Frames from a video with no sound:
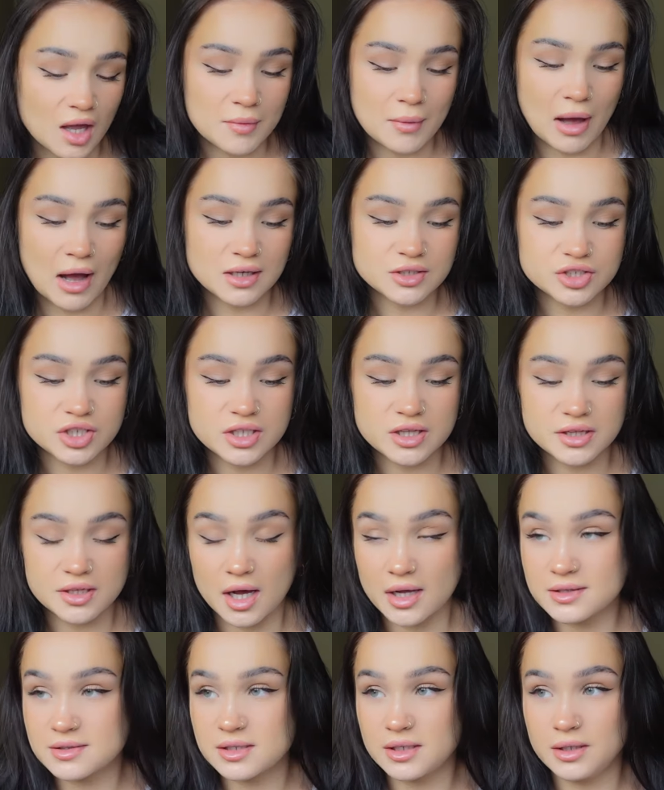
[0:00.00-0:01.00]
I'm actually
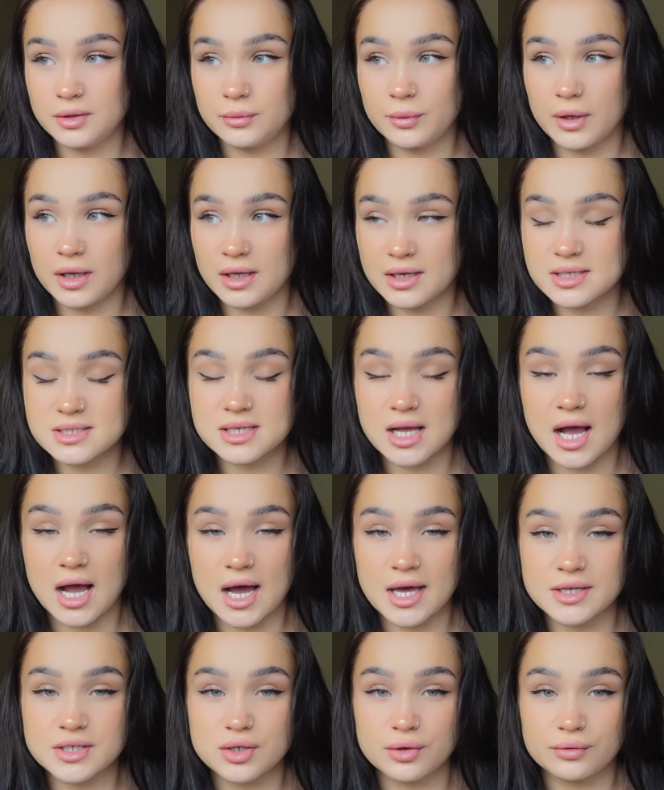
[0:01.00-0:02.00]
13 weeks
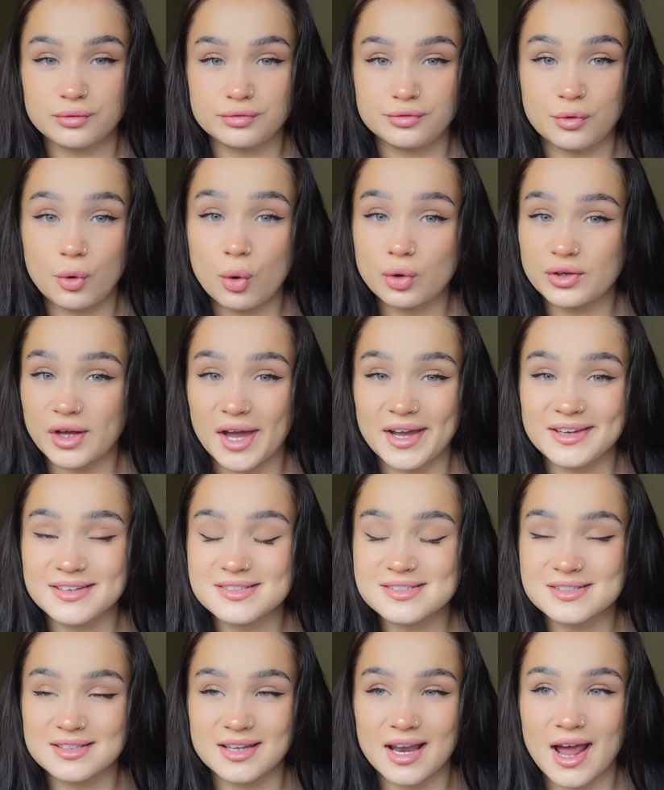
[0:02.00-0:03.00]
and 4
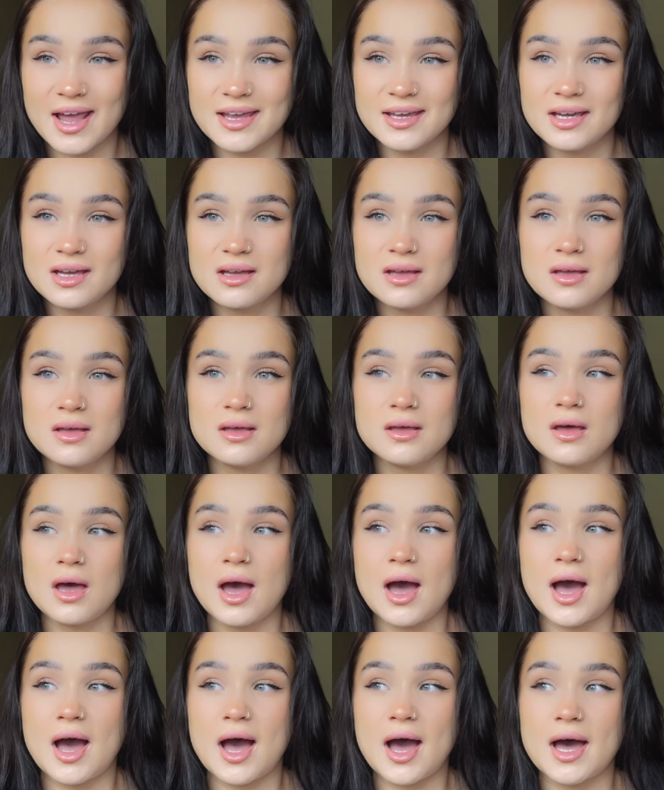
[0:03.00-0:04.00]
days today,
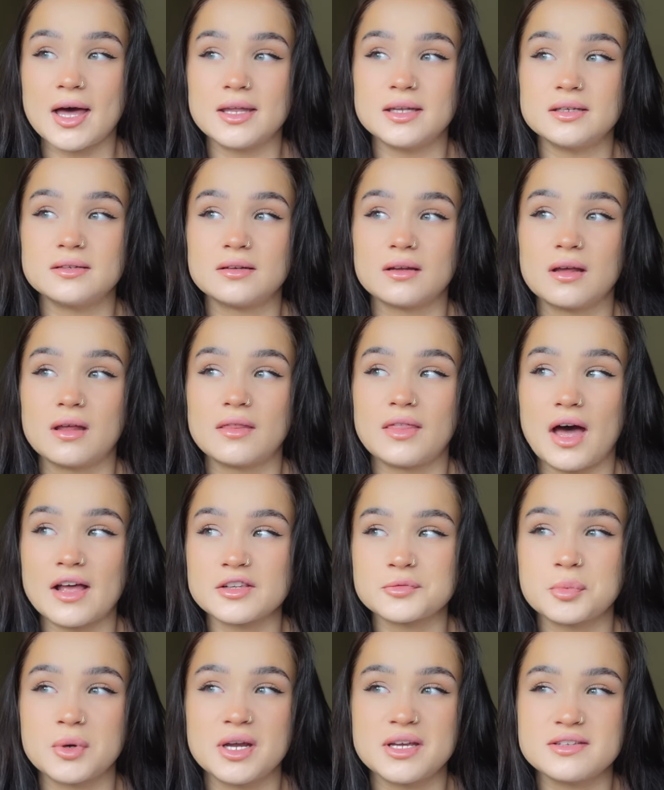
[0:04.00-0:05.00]
and
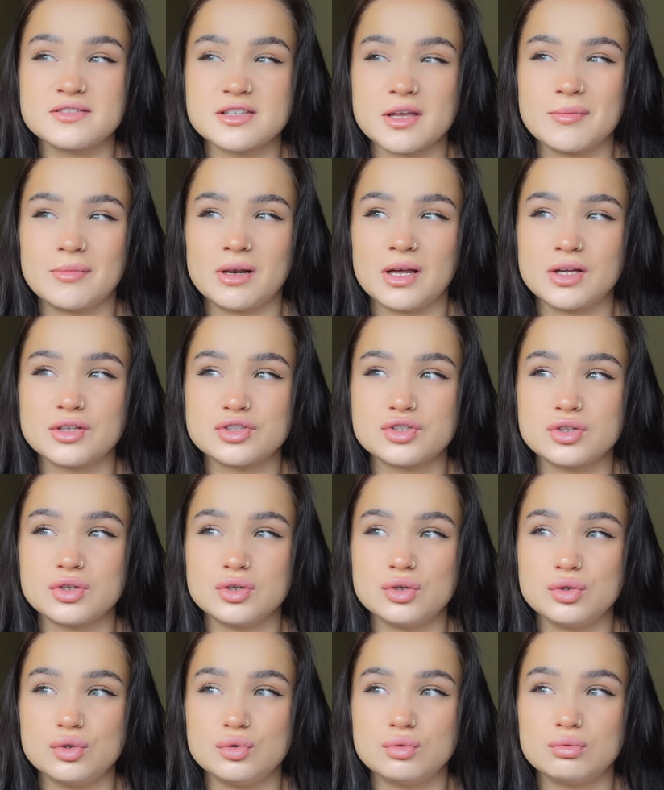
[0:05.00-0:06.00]
that's pretty similar
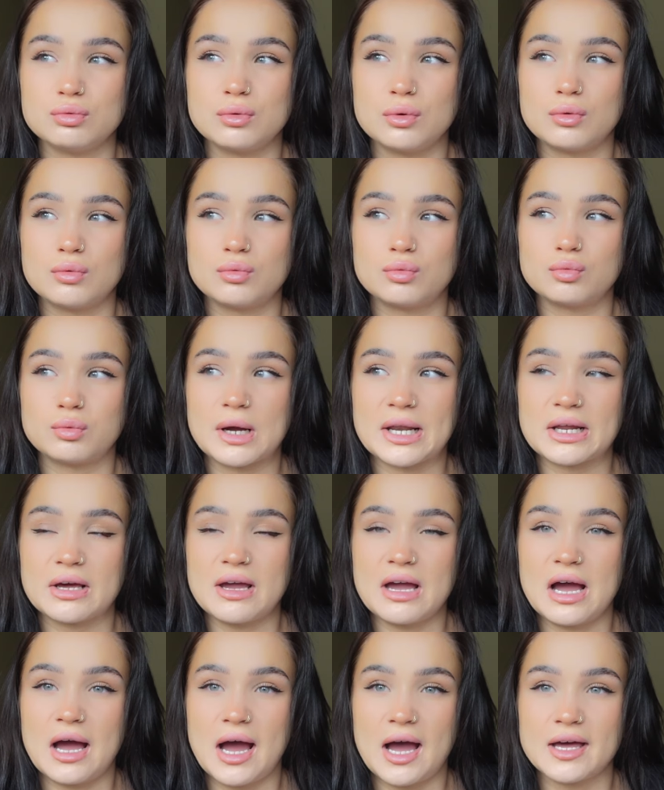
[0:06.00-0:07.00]
to when
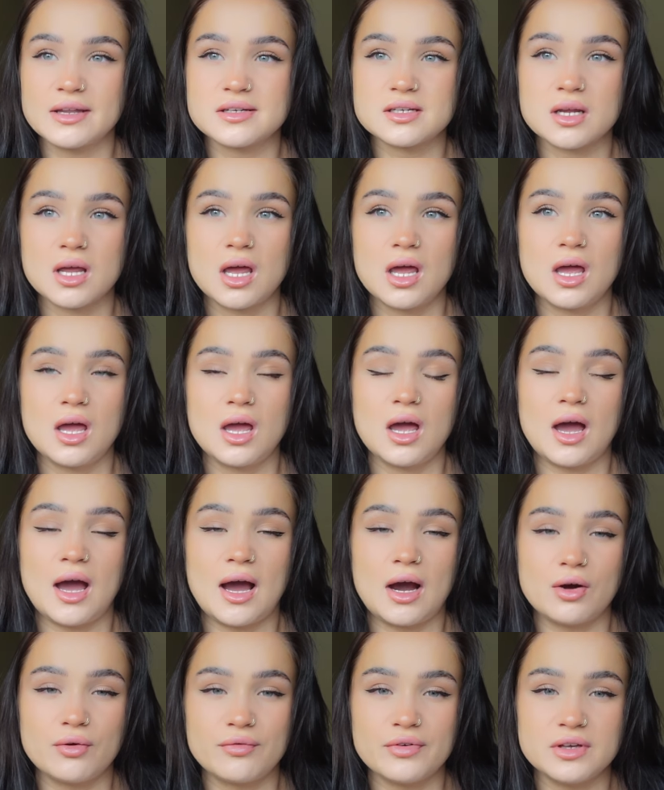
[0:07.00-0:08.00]
I had
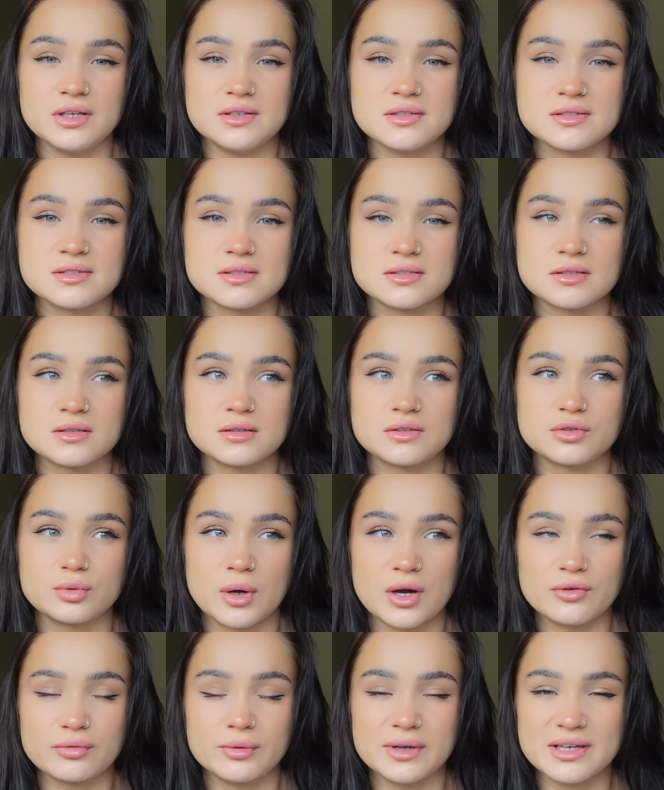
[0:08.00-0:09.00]
Alfie's
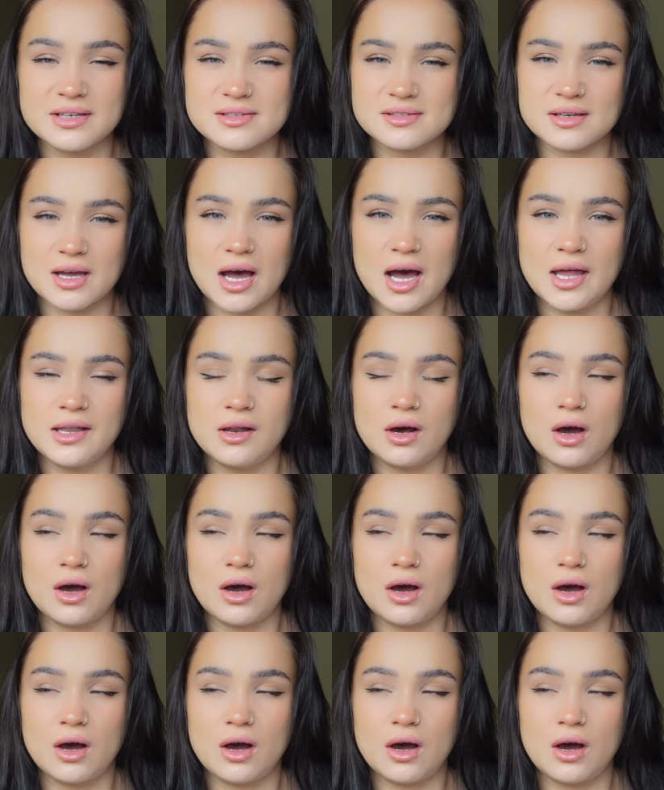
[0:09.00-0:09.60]
12-week scan.